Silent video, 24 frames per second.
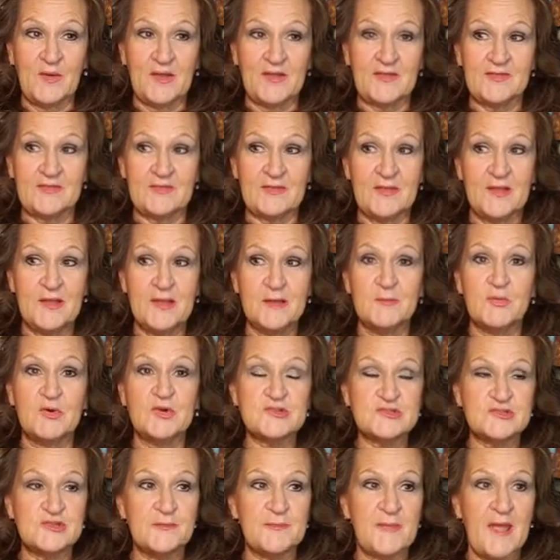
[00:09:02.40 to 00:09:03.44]
was
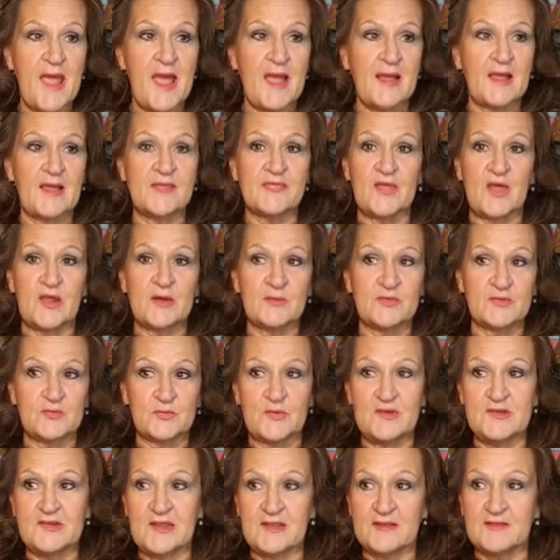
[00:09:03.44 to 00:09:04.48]
pushing back. I thought it was
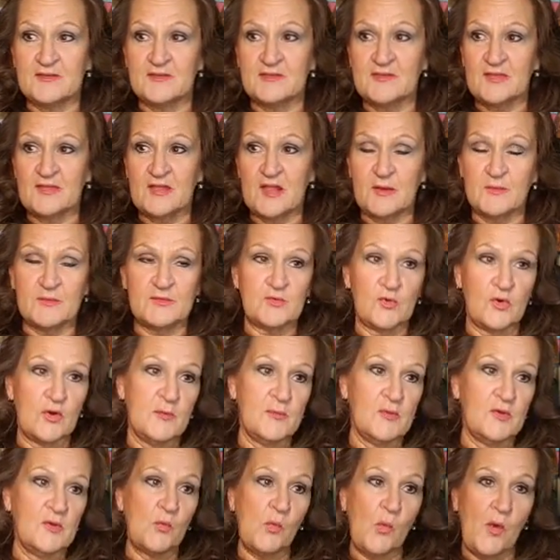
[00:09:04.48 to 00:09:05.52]
ridiculous. I thought it was
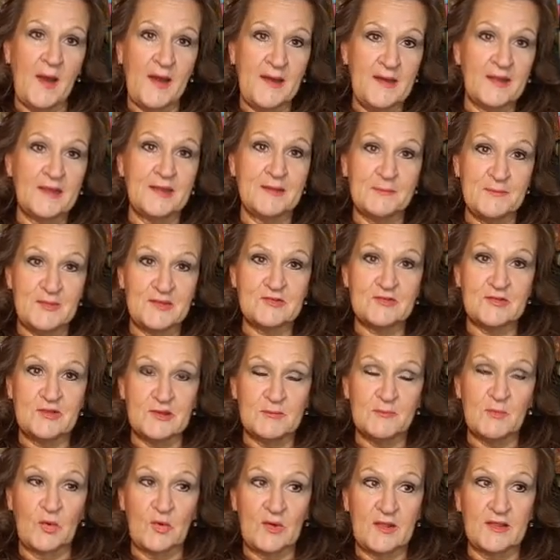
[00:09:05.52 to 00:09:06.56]
horrible, whining and bitching
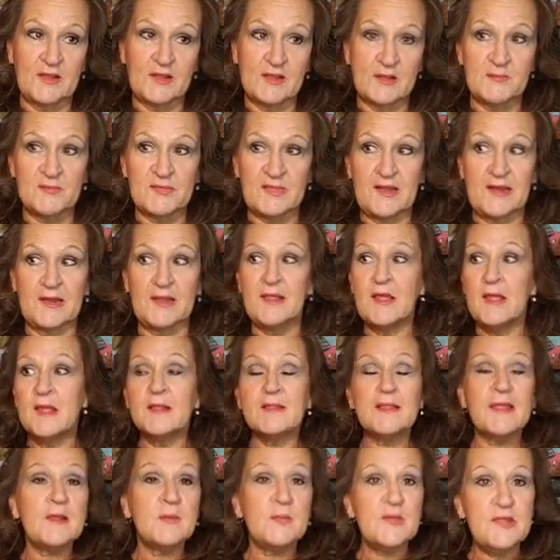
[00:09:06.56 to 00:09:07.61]
and moaning and complaining,
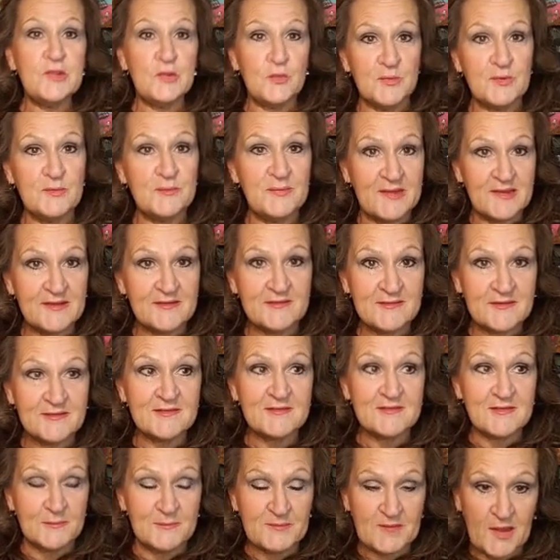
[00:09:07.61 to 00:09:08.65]
like we human beings
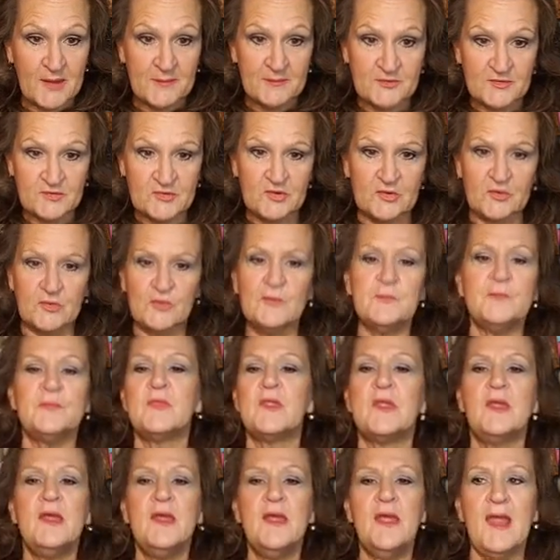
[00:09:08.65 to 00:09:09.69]
sometimes do.
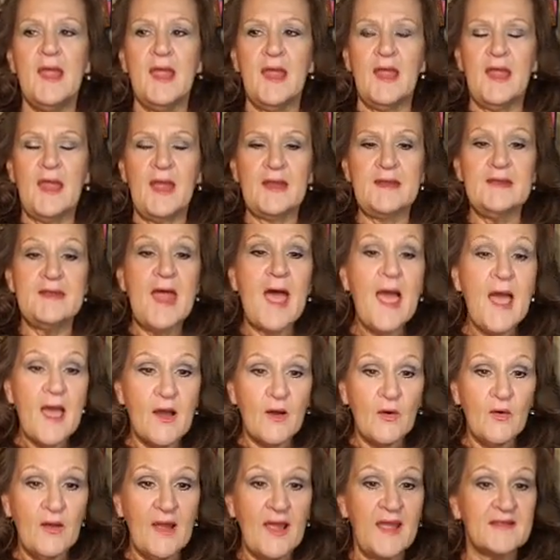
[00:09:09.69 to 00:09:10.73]
And
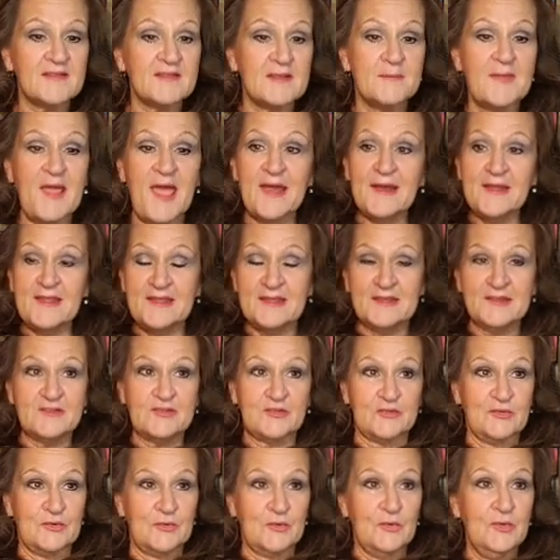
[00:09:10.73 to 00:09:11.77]
now, as I'm heading
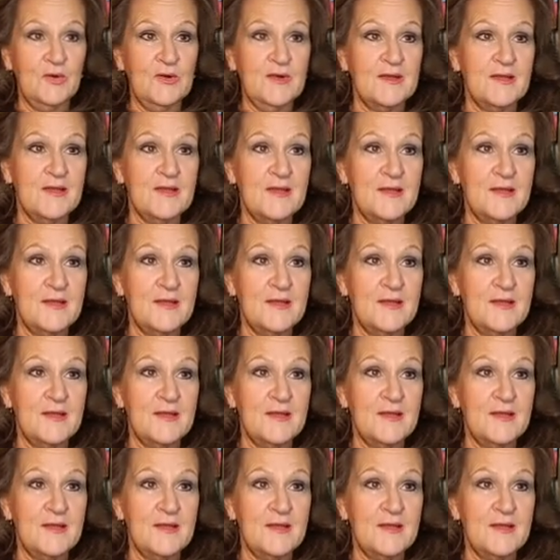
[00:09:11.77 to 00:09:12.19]
into